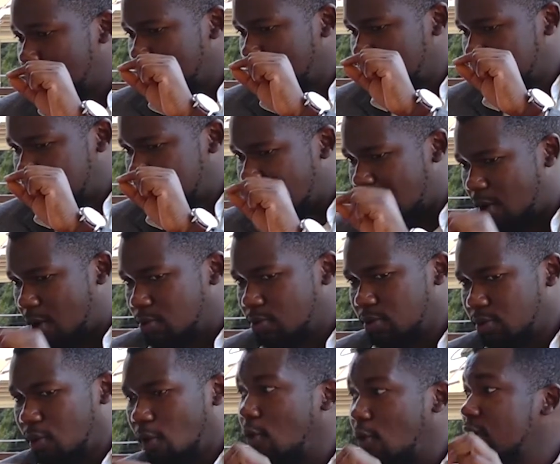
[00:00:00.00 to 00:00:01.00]
and it
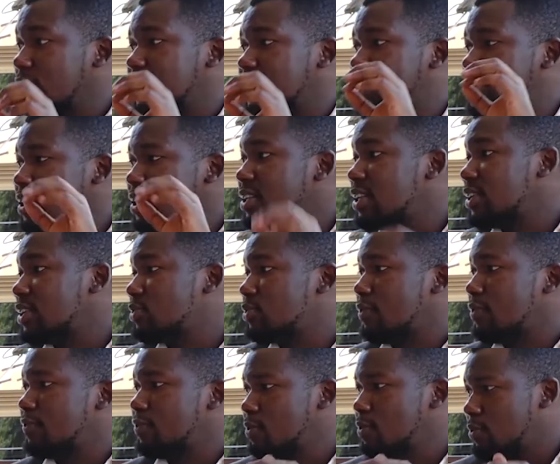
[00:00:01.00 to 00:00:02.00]
goes down on the
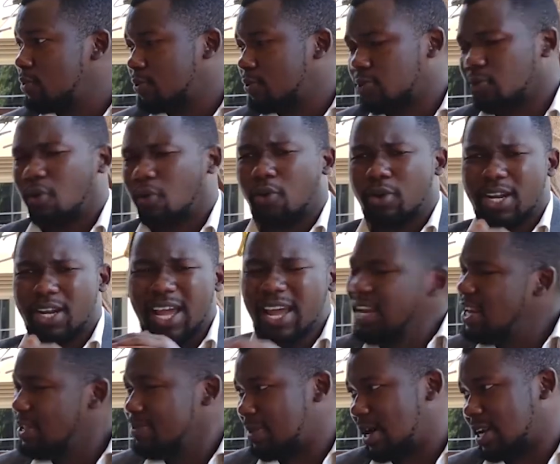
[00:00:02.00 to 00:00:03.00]
status of
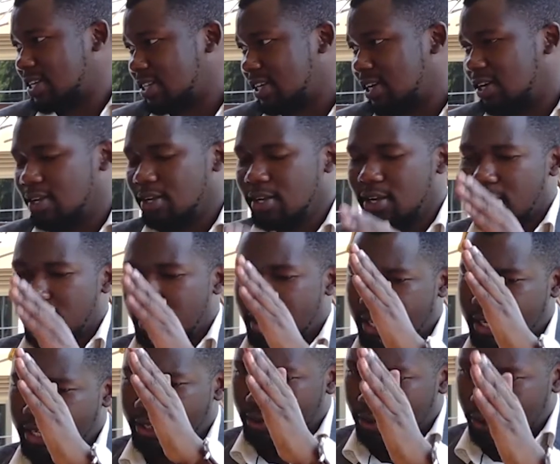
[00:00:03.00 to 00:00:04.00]
youth on any matter,
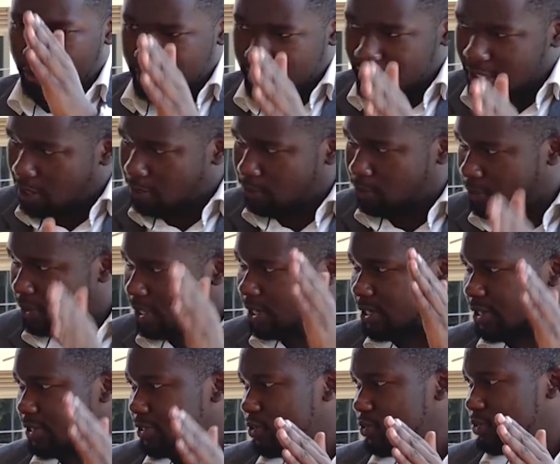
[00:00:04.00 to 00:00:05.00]
and it goes
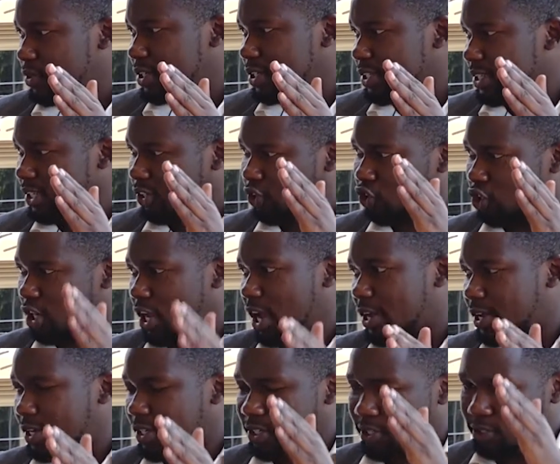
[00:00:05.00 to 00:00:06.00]
down to the district,
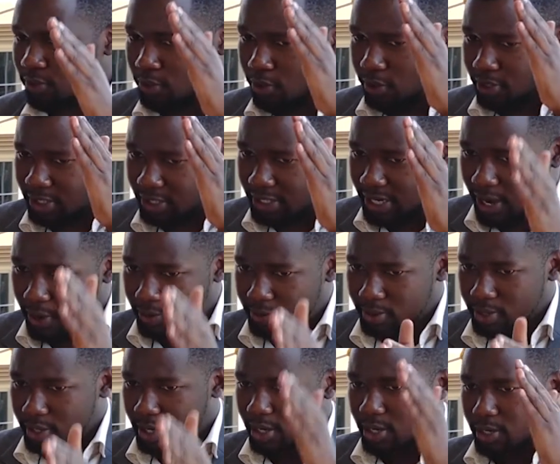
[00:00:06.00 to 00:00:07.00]
they share it. It
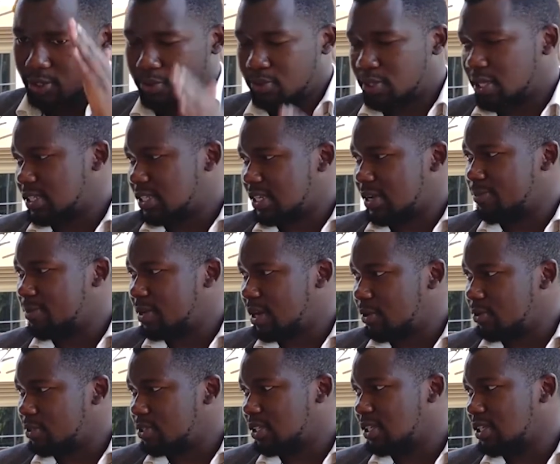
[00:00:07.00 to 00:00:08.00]
goes down to
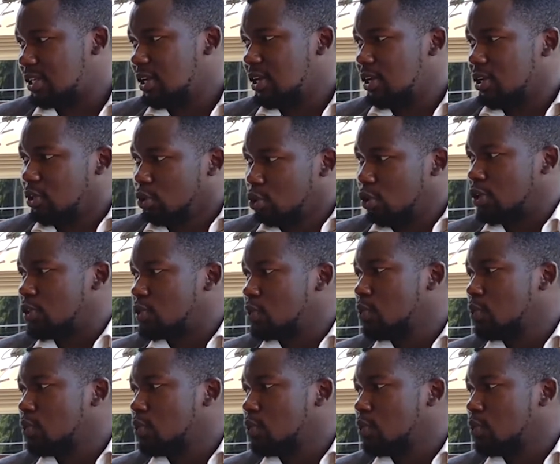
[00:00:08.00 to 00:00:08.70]
the sub-county.